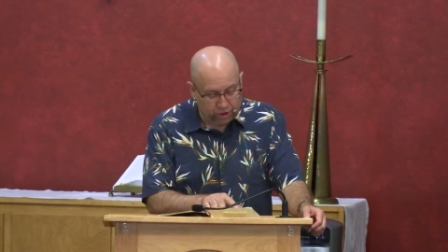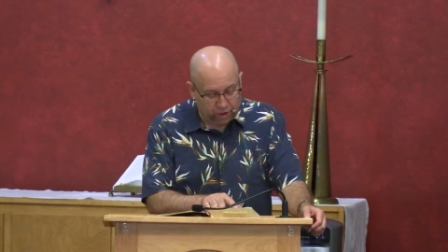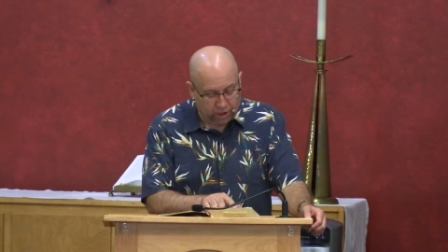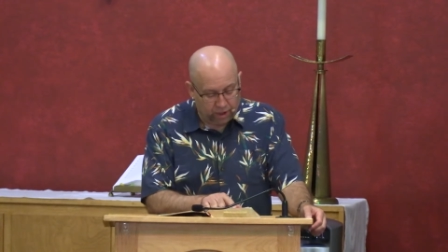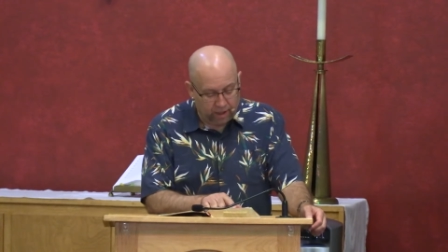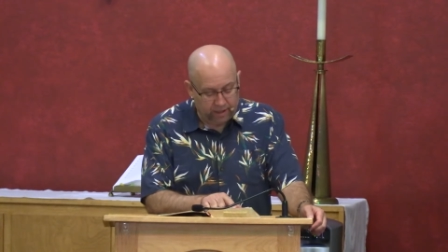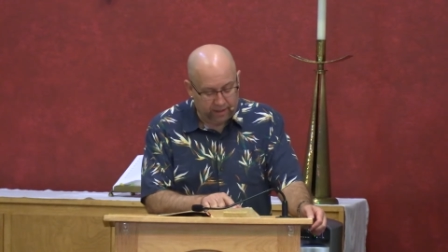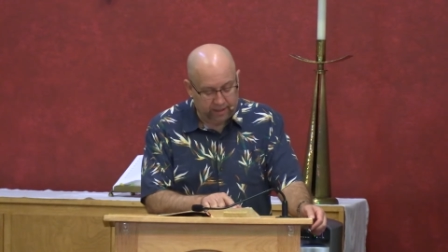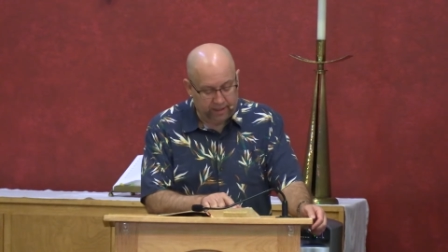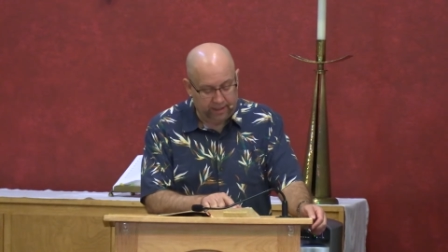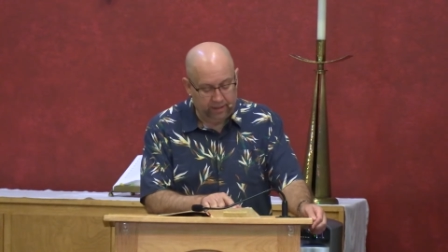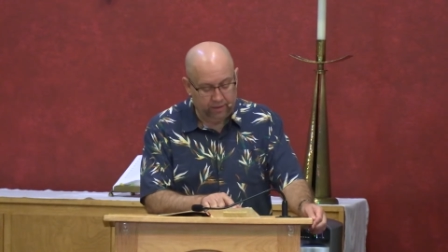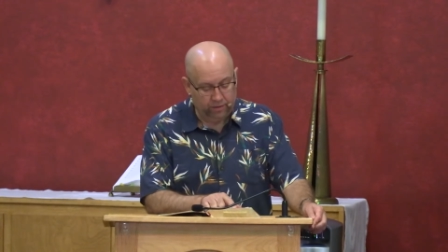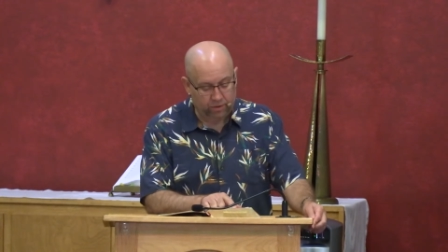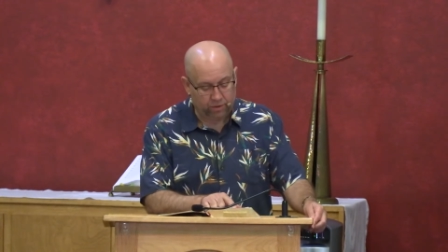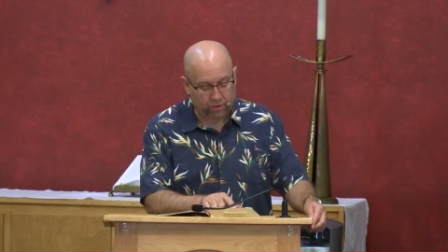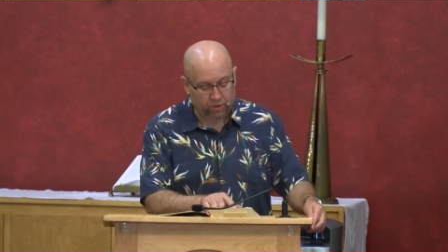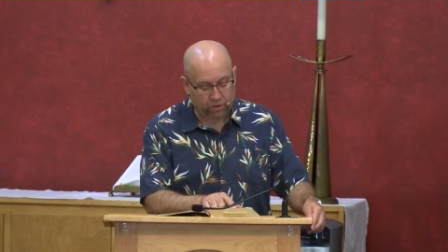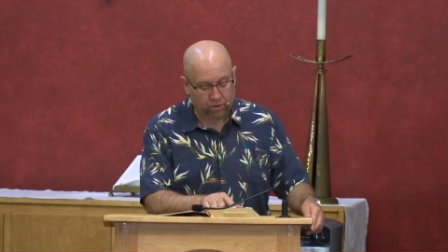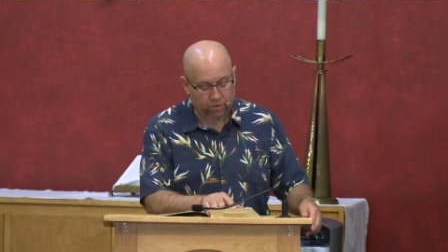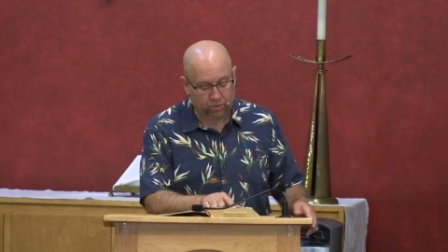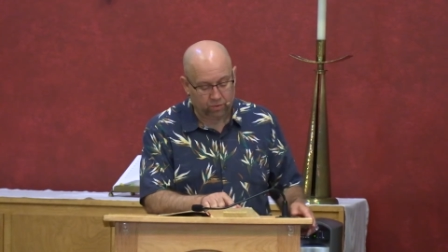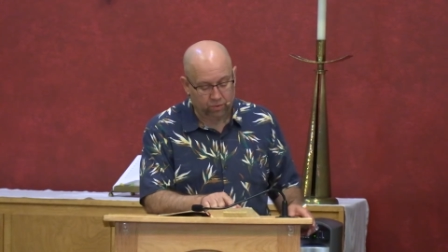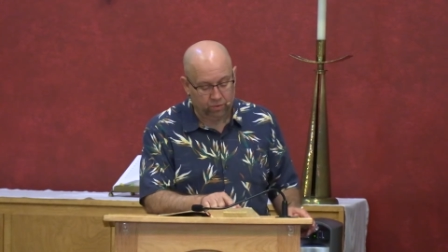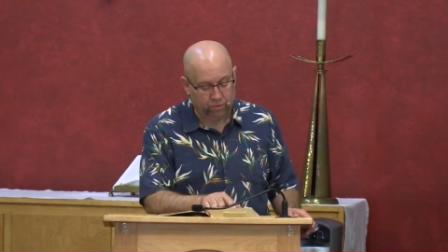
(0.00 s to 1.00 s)
talking or
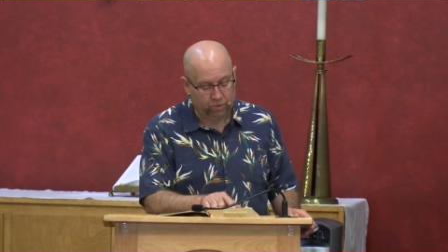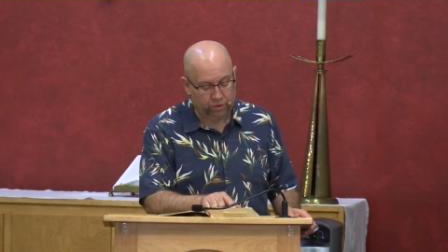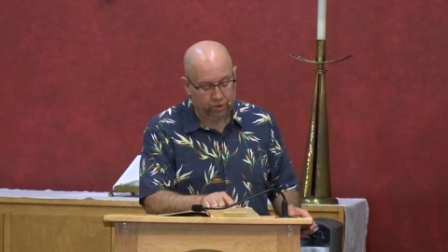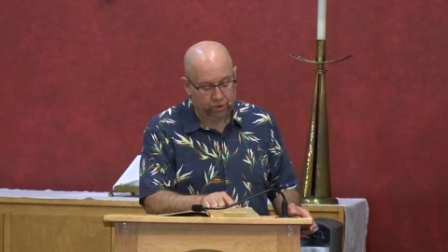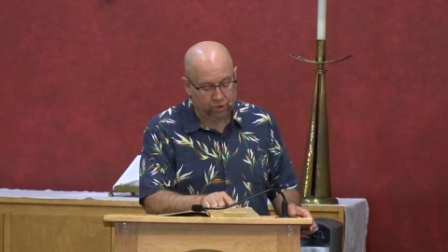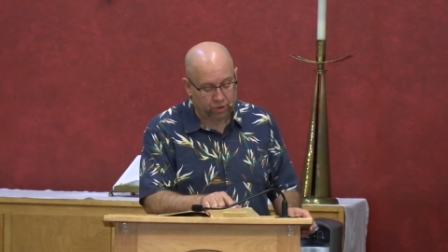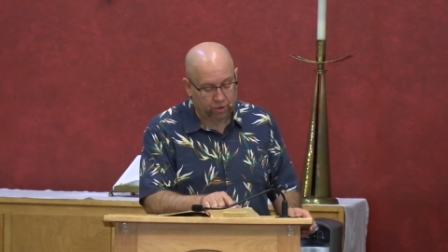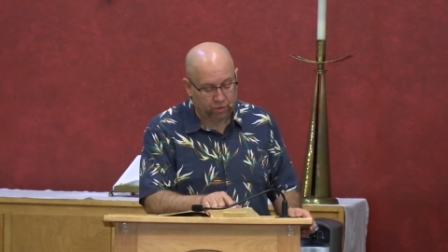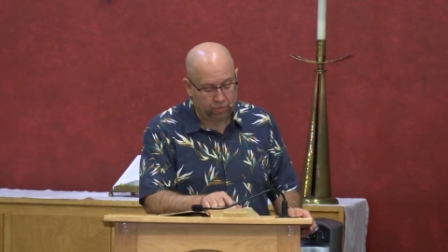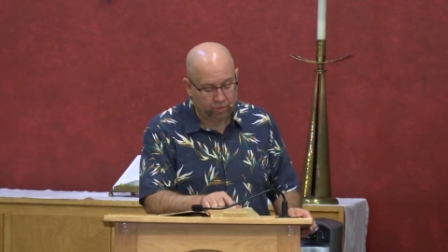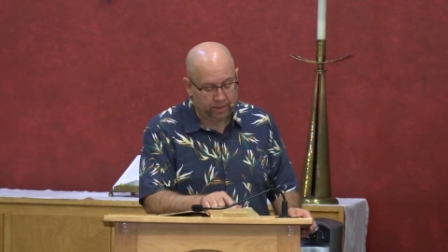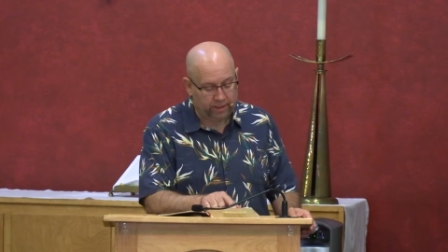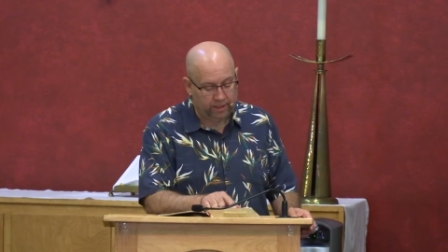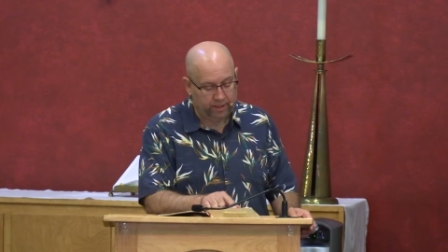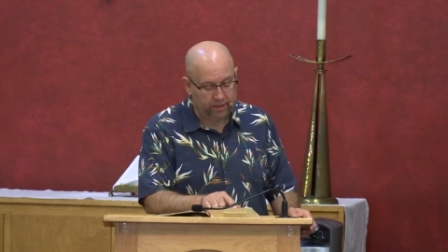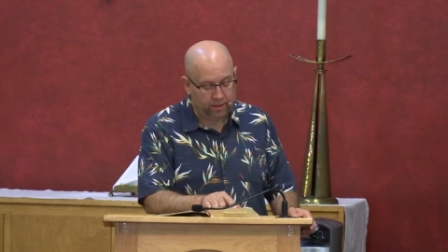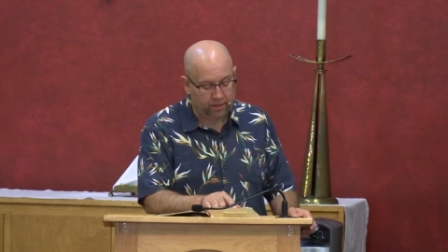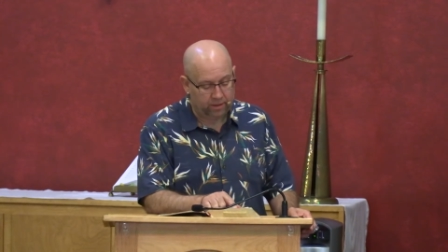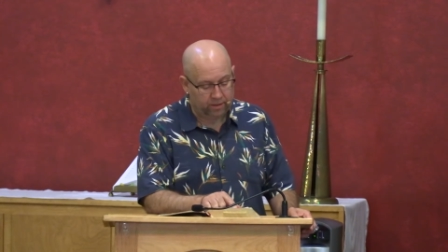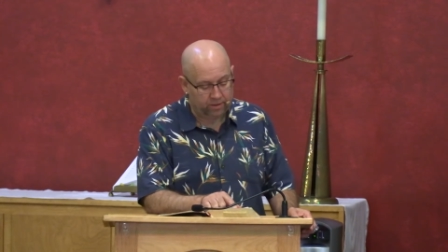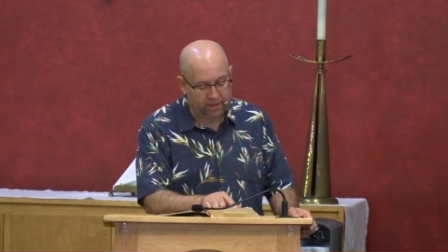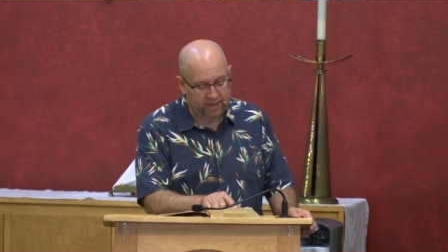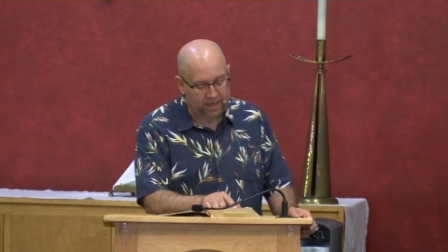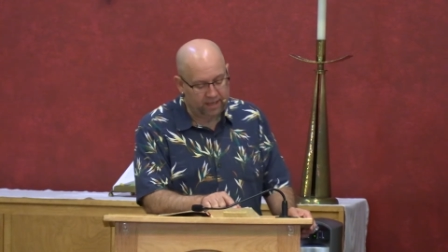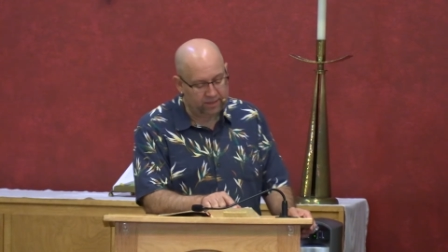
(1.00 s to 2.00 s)
crude joking
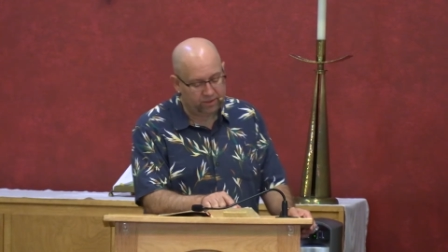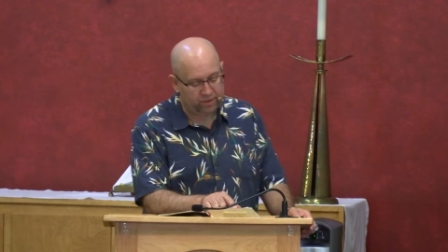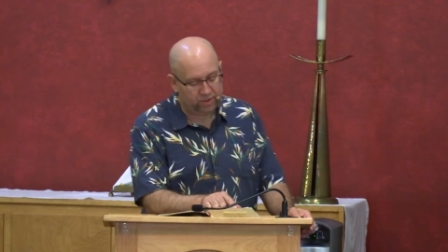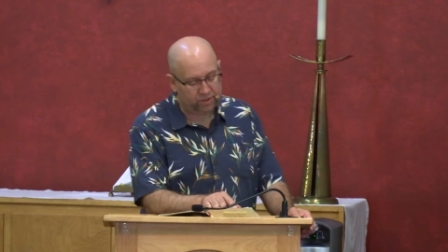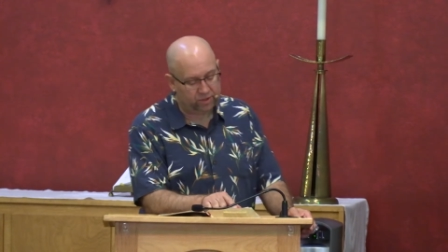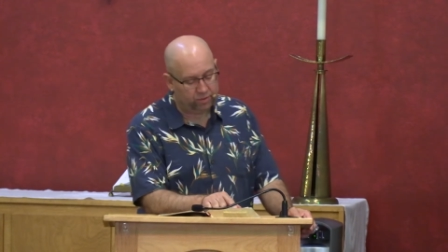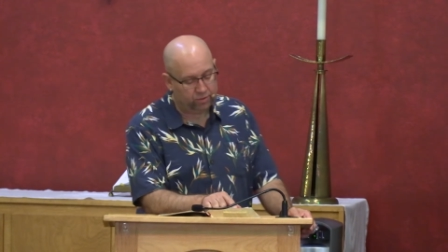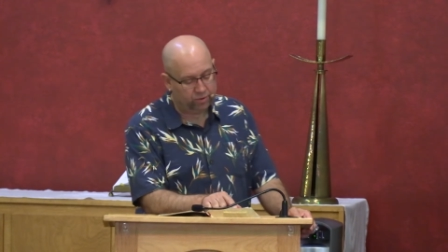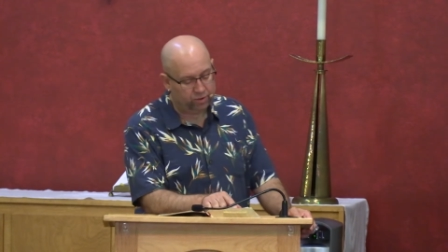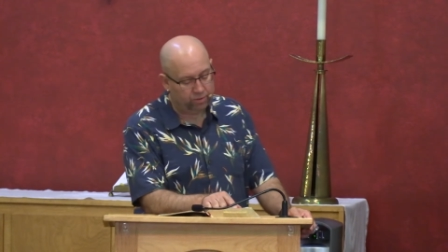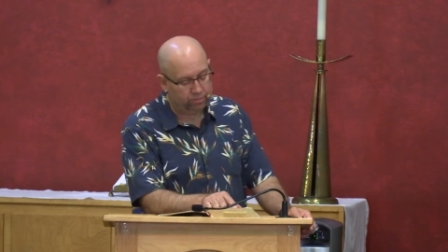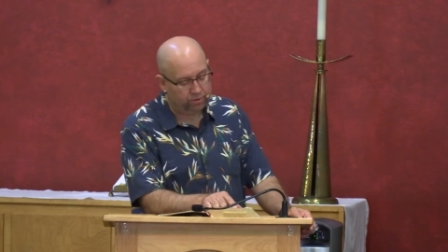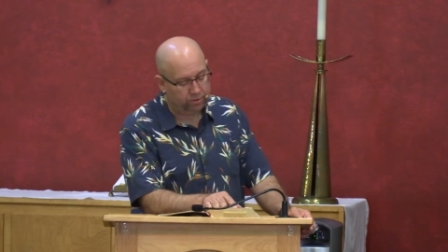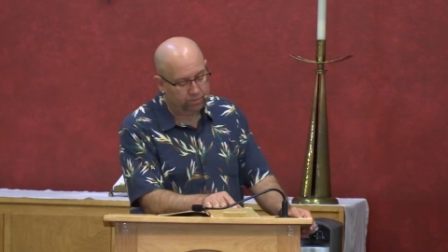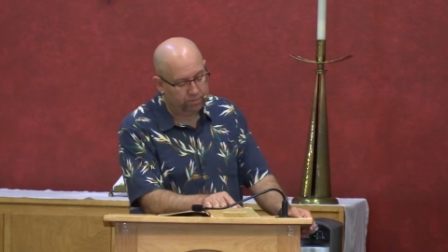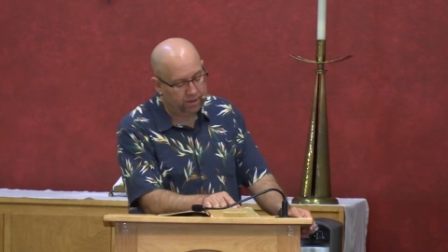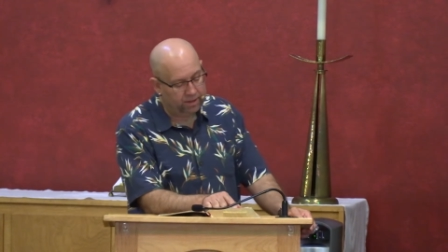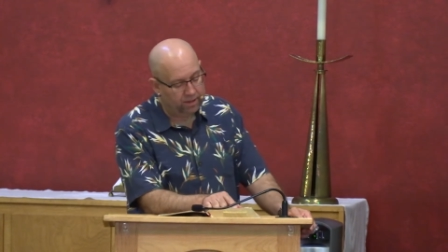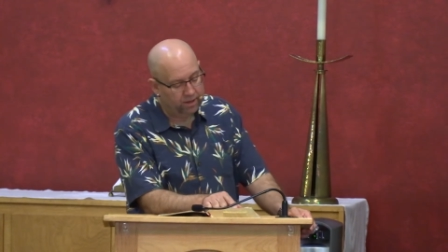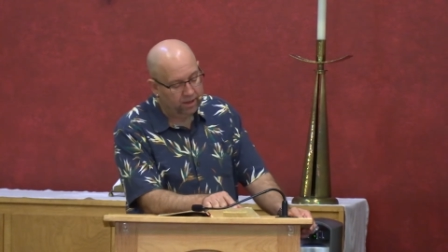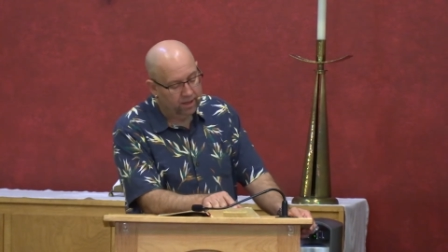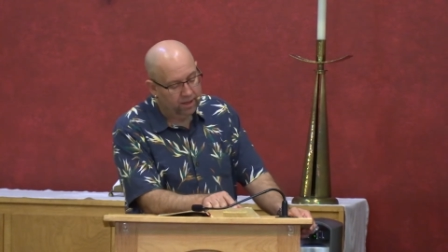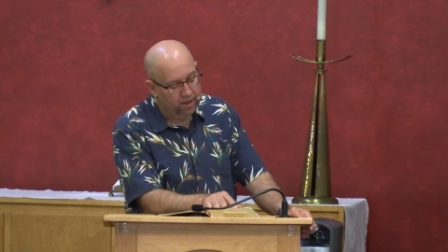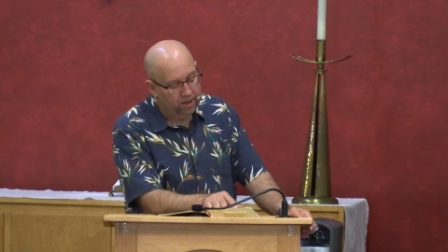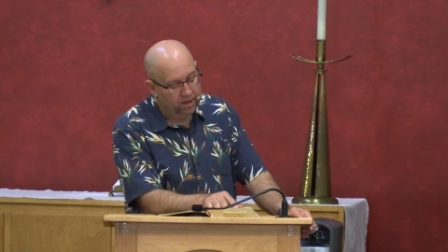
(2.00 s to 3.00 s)
are not suitable, but